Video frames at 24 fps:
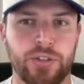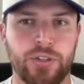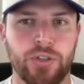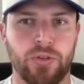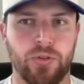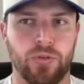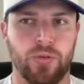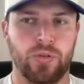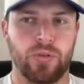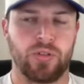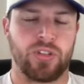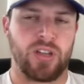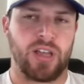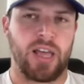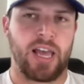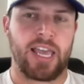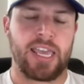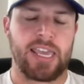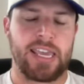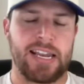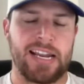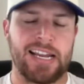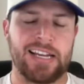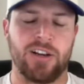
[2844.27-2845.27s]
do you? Do,
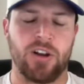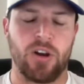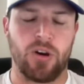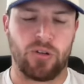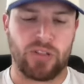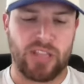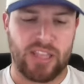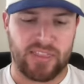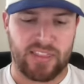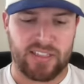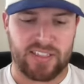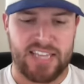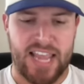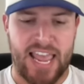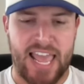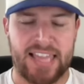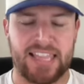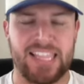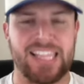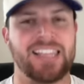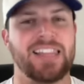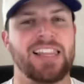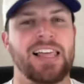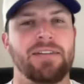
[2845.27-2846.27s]
and I know that the
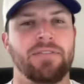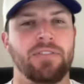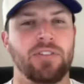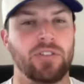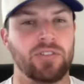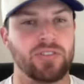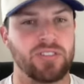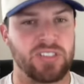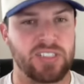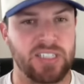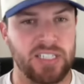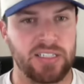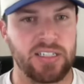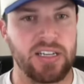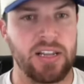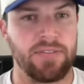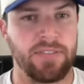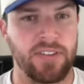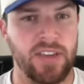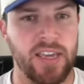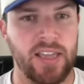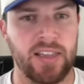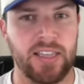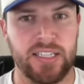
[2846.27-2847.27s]
talent level is
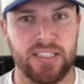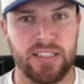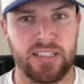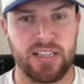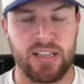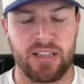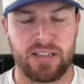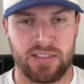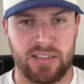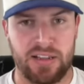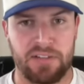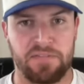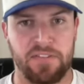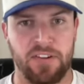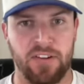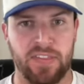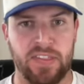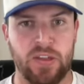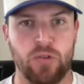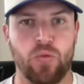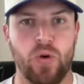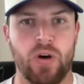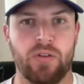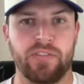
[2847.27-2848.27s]
significantly di
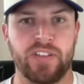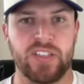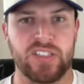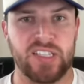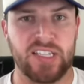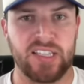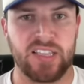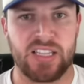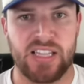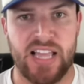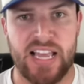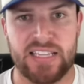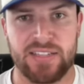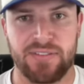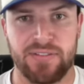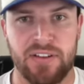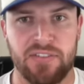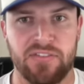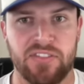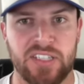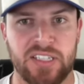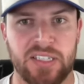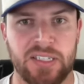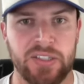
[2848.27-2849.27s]
different than what we've seen the last
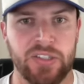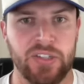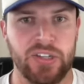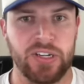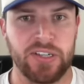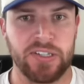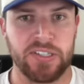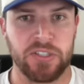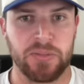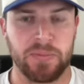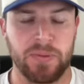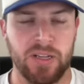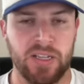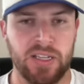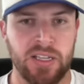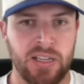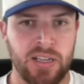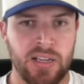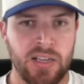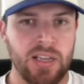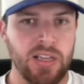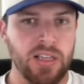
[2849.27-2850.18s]
15 years, but